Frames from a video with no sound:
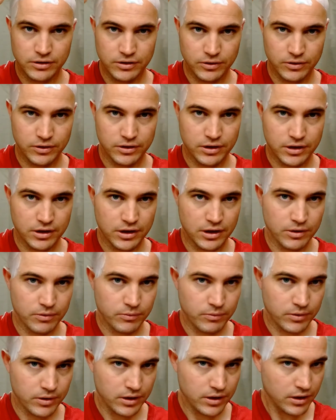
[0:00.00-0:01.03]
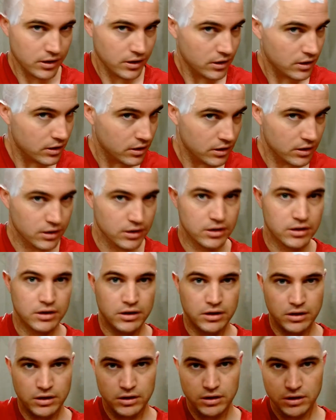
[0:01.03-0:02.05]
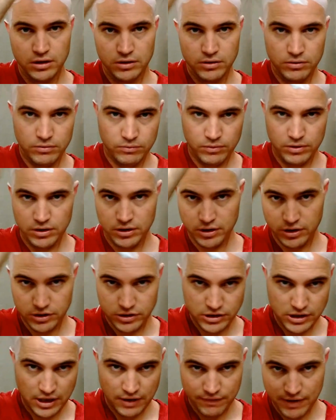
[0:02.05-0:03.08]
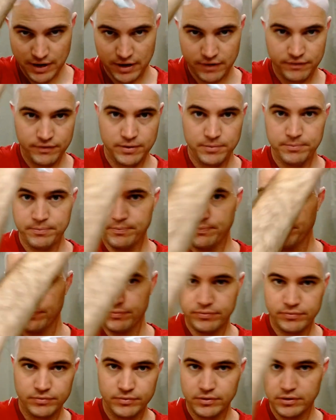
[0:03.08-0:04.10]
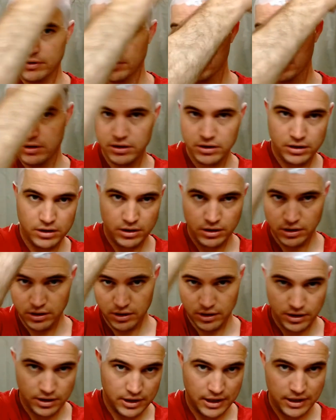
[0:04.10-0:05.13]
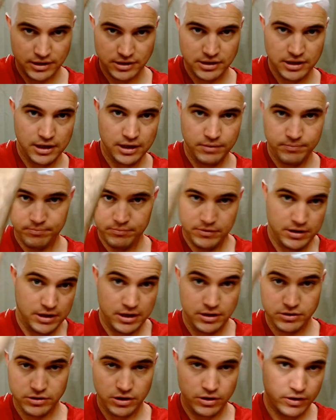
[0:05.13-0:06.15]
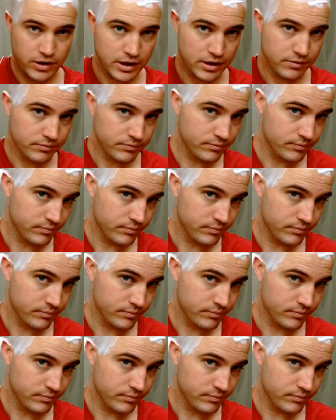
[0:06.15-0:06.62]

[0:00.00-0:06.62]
you only can get one, one good shave out of them, and that's it, and that's alright.